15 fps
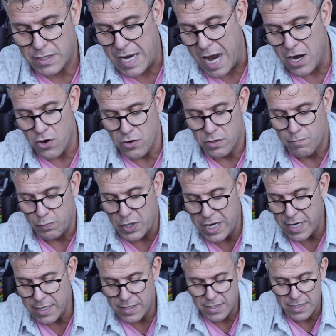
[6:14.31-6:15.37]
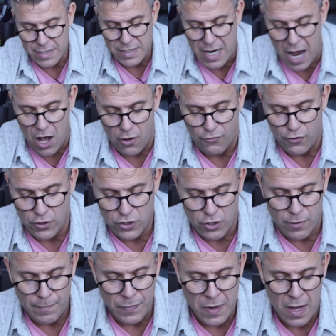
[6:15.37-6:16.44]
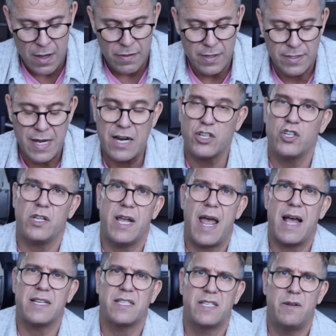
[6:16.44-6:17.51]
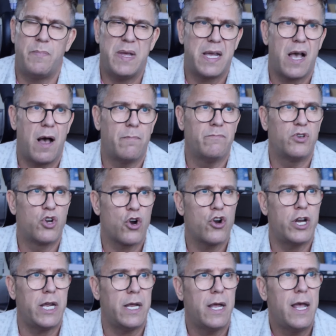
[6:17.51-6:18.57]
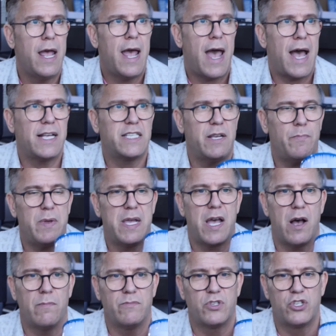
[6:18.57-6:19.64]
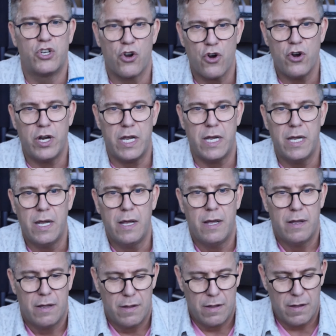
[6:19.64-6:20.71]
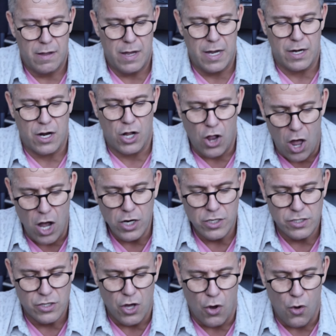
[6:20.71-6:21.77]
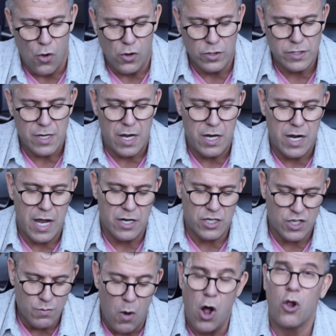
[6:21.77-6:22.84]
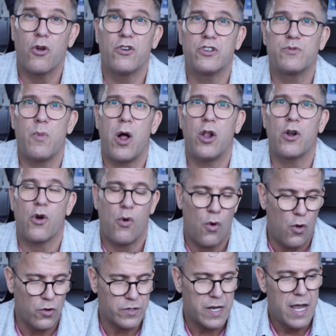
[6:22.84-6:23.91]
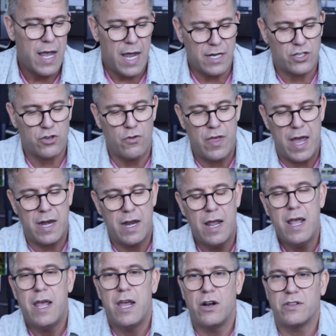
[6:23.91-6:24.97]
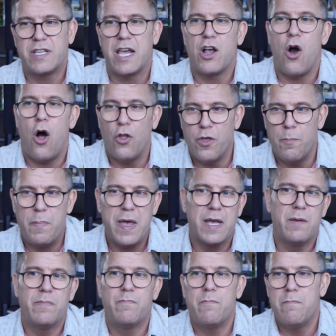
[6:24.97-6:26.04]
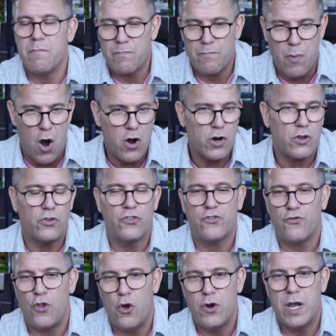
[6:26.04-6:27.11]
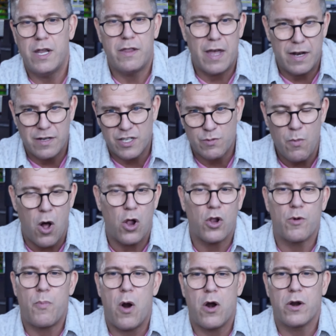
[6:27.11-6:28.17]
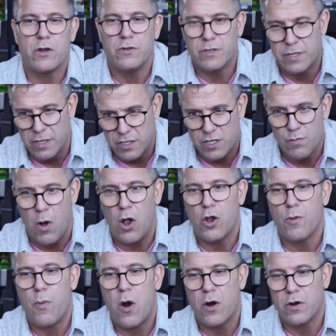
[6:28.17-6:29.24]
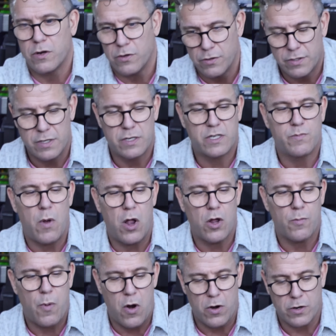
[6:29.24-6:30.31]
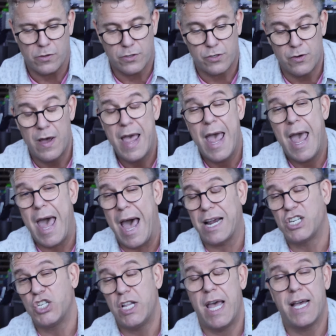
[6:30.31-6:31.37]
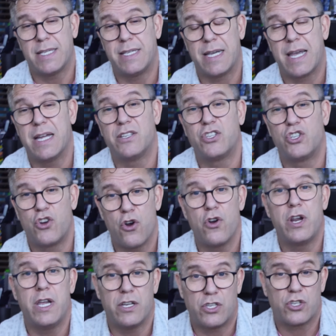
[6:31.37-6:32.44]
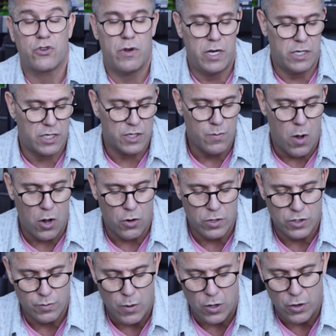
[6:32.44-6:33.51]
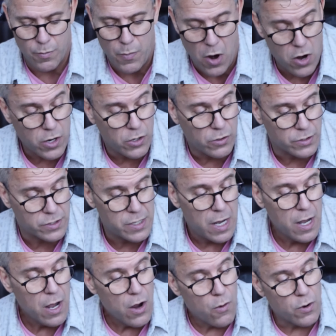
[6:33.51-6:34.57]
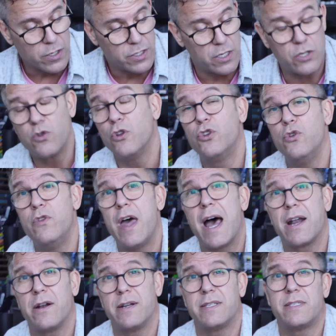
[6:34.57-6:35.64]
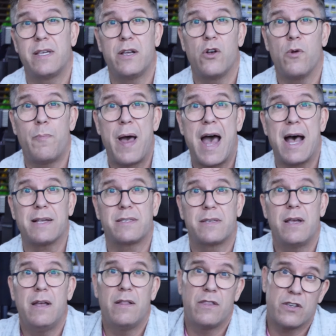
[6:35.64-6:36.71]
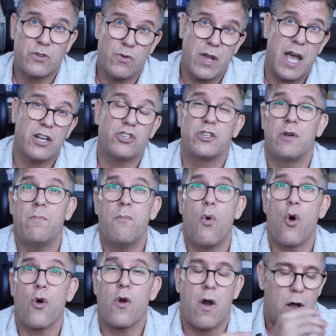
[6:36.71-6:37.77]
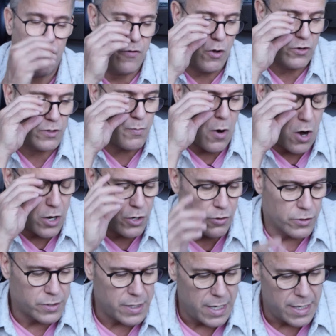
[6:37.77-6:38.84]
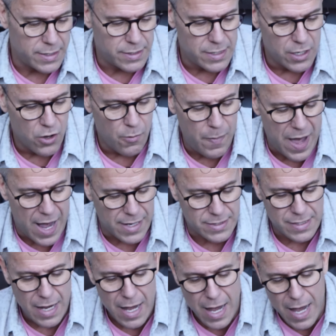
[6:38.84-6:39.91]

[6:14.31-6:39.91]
standard pleated style filter, this actually has to become dirty. As it becomes dirty, it clogs the holes and you get smaller and smaller holes. And so then it'll take all the big particles floating, then smaller particles, then smaller particles, then smaller particles. So actually as it gets dirty, it screens smaller and smaller particles. Whereas this will do that on a single pass. This will catch more of those particles in a single pass.